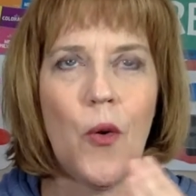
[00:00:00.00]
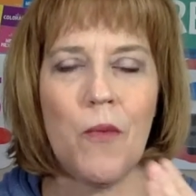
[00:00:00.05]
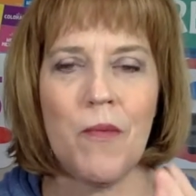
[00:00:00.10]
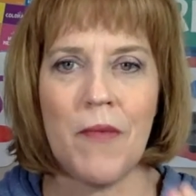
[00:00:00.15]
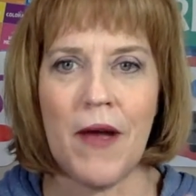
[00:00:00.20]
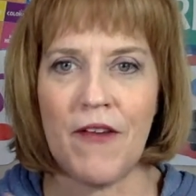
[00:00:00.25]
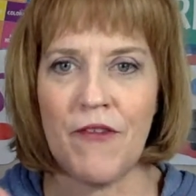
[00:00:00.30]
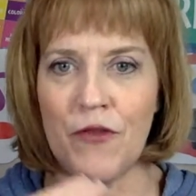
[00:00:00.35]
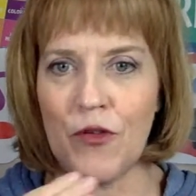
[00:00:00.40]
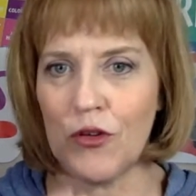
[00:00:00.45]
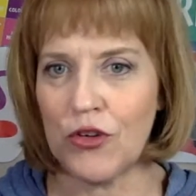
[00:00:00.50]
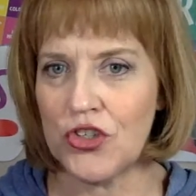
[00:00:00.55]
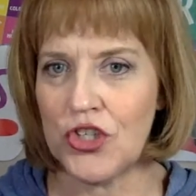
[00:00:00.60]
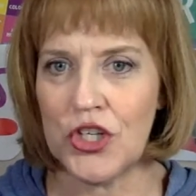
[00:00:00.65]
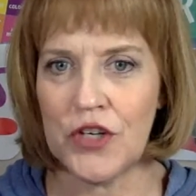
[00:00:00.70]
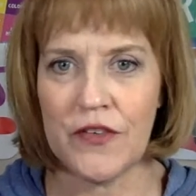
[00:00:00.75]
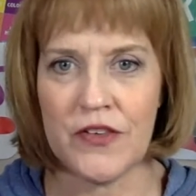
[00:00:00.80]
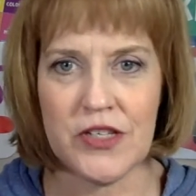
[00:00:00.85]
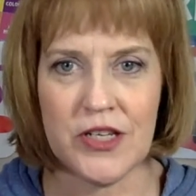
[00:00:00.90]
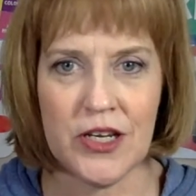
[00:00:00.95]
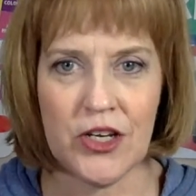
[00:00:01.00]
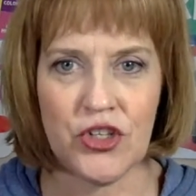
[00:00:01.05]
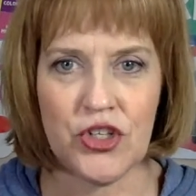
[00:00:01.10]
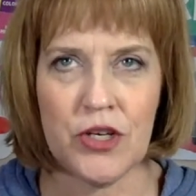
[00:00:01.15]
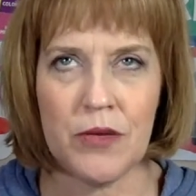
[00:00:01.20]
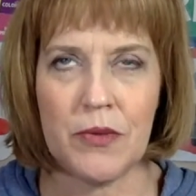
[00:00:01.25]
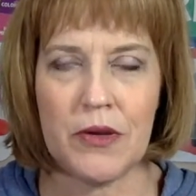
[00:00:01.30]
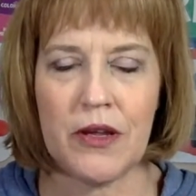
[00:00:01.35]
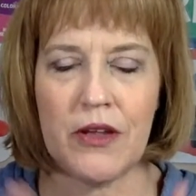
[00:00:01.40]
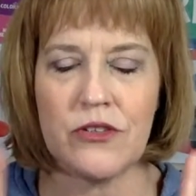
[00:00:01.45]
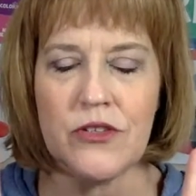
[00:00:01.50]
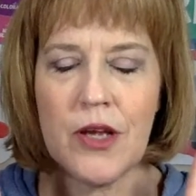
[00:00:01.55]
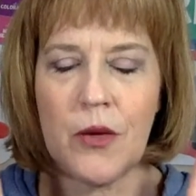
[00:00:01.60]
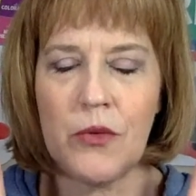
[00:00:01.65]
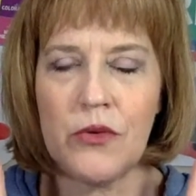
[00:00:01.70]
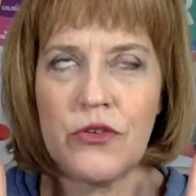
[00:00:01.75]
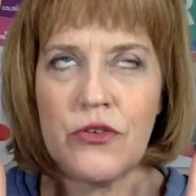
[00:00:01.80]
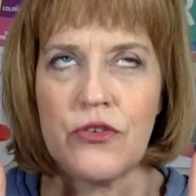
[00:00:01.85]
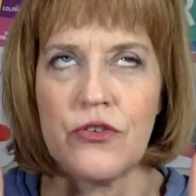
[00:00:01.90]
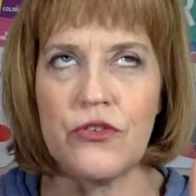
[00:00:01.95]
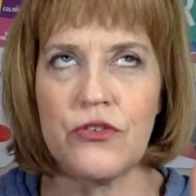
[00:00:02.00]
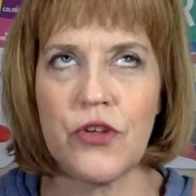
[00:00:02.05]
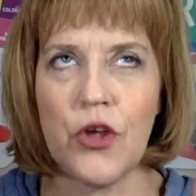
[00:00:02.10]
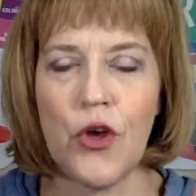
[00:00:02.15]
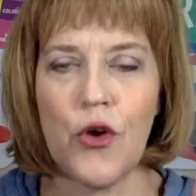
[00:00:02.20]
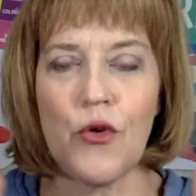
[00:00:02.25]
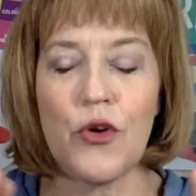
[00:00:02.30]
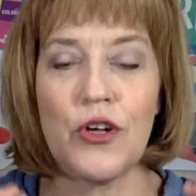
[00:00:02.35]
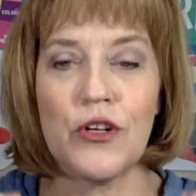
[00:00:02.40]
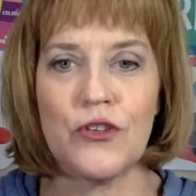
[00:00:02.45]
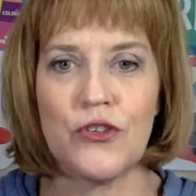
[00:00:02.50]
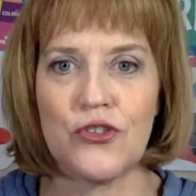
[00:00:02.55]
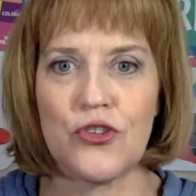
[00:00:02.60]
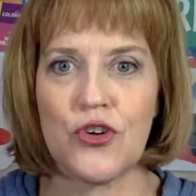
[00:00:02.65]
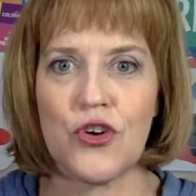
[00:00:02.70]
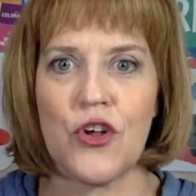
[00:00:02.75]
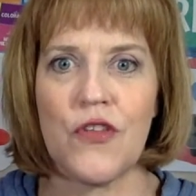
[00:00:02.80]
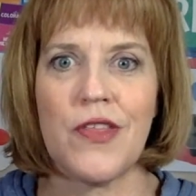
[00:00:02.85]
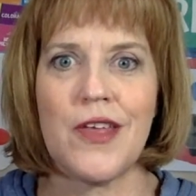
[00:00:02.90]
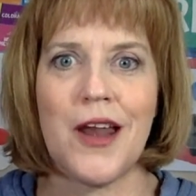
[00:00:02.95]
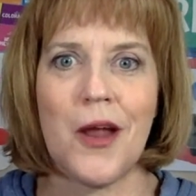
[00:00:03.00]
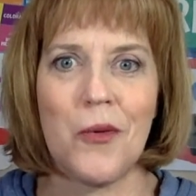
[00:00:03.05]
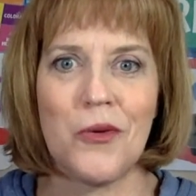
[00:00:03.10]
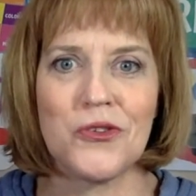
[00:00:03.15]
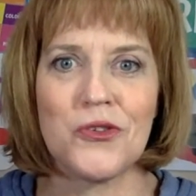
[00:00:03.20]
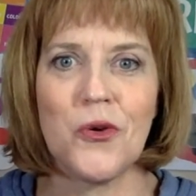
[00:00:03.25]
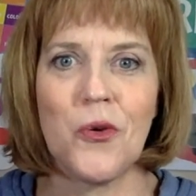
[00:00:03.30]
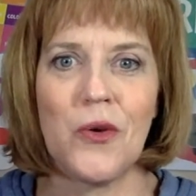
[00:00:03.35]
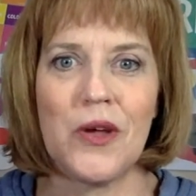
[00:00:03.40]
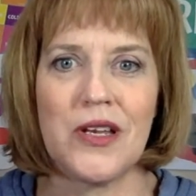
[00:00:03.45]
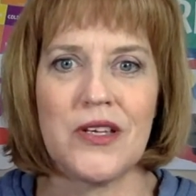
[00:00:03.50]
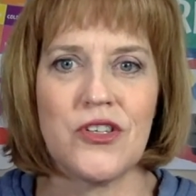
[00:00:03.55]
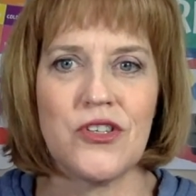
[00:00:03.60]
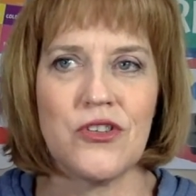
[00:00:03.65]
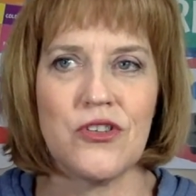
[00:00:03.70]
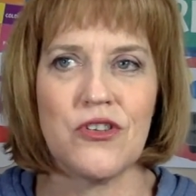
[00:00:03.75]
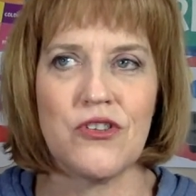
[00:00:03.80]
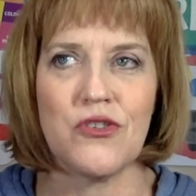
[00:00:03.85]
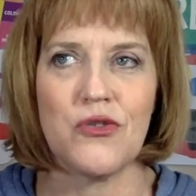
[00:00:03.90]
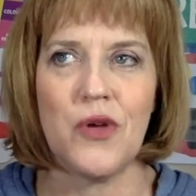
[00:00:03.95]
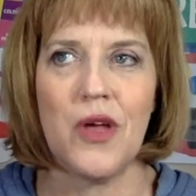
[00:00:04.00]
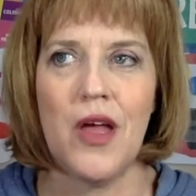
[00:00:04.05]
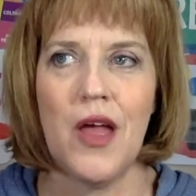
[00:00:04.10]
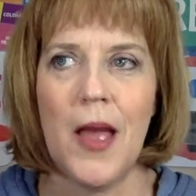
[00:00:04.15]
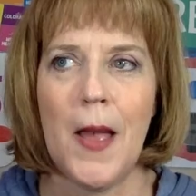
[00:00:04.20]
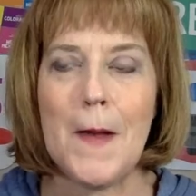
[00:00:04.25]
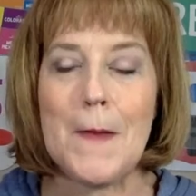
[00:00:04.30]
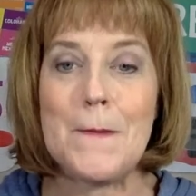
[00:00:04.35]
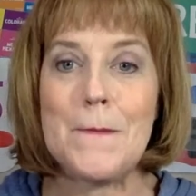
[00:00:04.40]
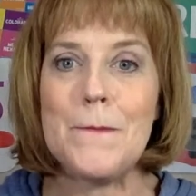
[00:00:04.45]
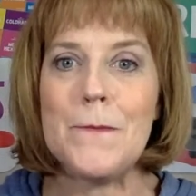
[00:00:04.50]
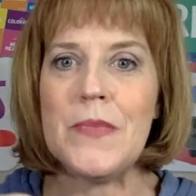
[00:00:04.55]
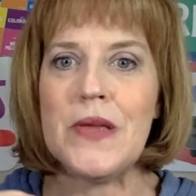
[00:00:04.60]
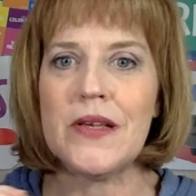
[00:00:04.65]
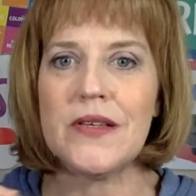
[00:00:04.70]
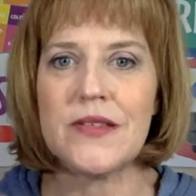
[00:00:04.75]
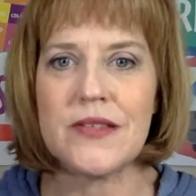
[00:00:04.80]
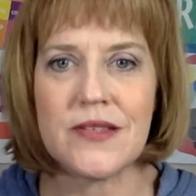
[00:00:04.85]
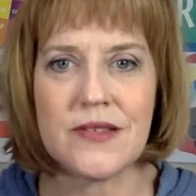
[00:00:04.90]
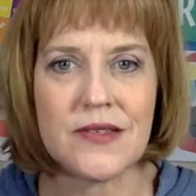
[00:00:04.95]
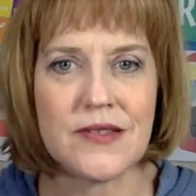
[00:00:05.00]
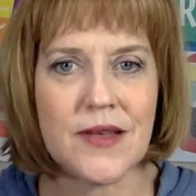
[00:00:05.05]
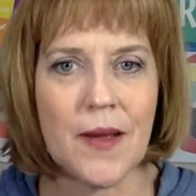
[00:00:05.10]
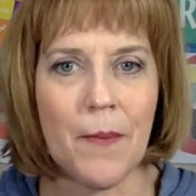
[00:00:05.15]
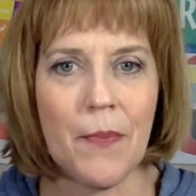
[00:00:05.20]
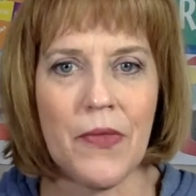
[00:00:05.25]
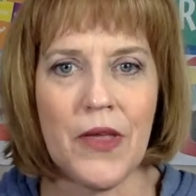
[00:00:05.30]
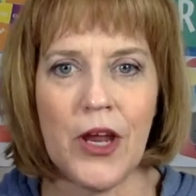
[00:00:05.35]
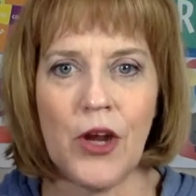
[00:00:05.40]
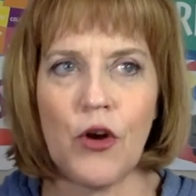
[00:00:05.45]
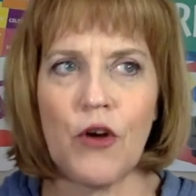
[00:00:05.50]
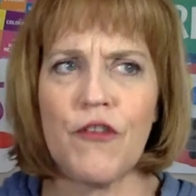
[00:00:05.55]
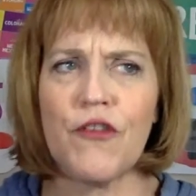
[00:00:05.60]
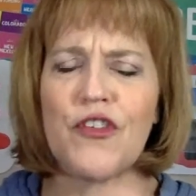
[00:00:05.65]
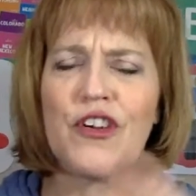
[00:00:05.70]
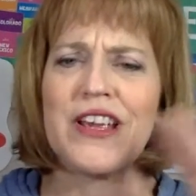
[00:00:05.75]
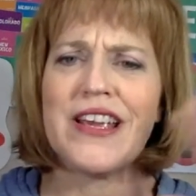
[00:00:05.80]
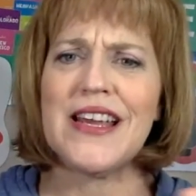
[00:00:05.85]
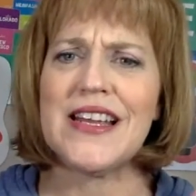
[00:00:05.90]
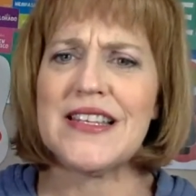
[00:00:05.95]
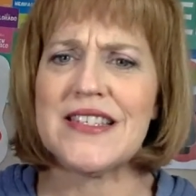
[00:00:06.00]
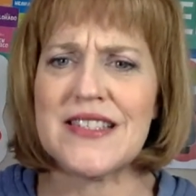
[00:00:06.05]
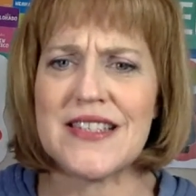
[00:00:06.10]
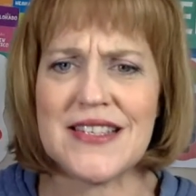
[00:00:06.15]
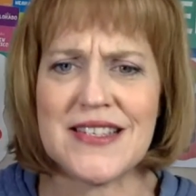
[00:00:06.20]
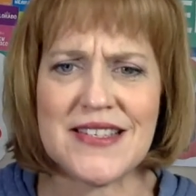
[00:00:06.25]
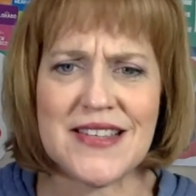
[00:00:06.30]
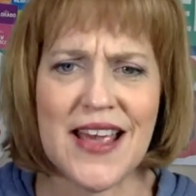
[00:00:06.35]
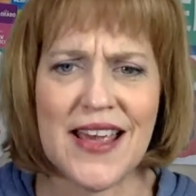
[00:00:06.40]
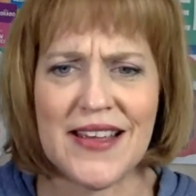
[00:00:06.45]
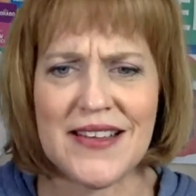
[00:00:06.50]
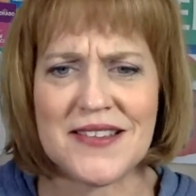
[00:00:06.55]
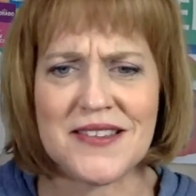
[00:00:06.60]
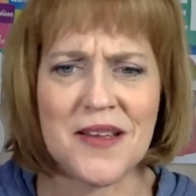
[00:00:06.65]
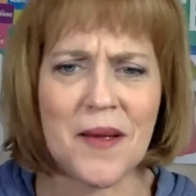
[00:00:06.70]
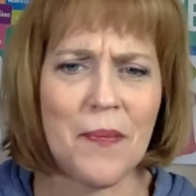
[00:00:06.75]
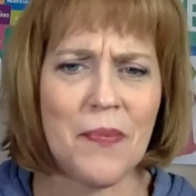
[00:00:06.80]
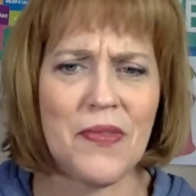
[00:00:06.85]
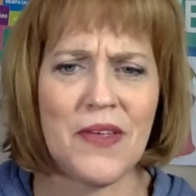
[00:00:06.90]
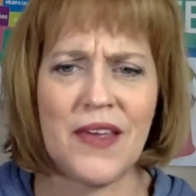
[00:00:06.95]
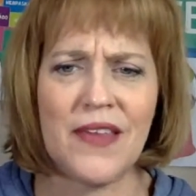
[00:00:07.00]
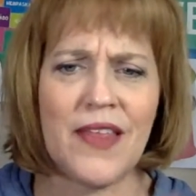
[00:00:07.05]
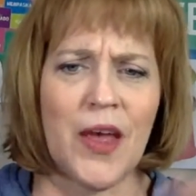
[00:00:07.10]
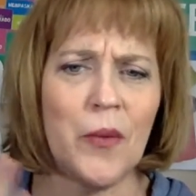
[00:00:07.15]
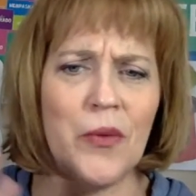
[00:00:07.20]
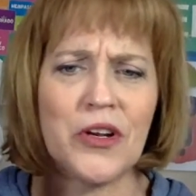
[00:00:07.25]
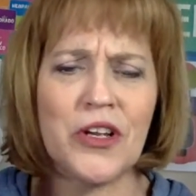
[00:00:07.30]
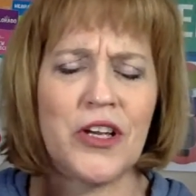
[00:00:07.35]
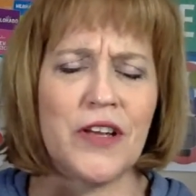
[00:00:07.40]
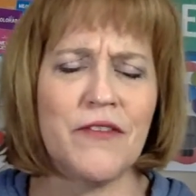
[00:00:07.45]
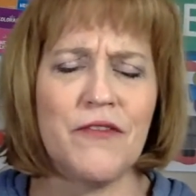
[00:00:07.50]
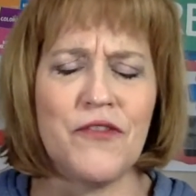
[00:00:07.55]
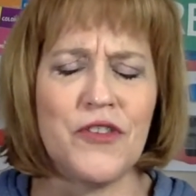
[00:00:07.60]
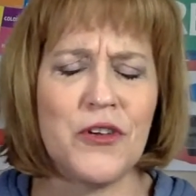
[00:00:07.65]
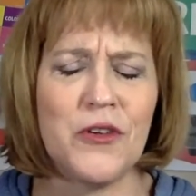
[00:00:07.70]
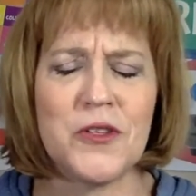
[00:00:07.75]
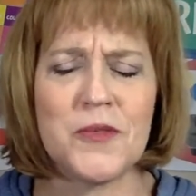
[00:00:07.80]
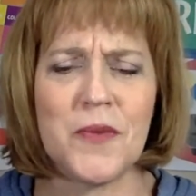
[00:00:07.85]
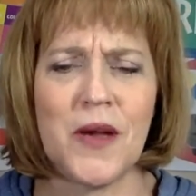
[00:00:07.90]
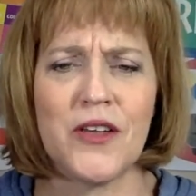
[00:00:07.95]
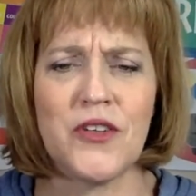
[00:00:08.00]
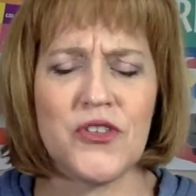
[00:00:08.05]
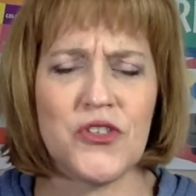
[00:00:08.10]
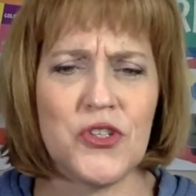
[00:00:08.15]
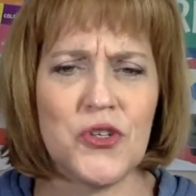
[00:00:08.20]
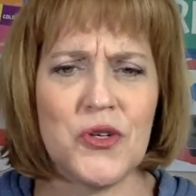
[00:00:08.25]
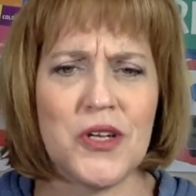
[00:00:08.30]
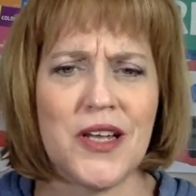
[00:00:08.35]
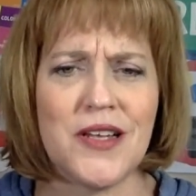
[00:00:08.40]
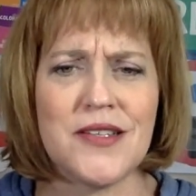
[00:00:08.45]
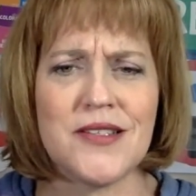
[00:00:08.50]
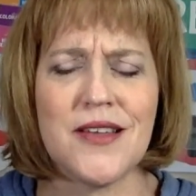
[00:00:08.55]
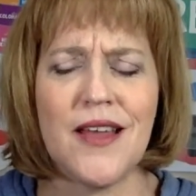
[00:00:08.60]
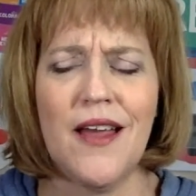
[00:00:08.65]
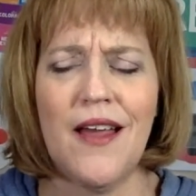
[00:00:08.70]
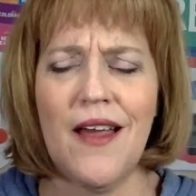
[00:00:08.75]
my first year teaching because I was so concerned that I was going to miss something or forget to say something that would confuse my students.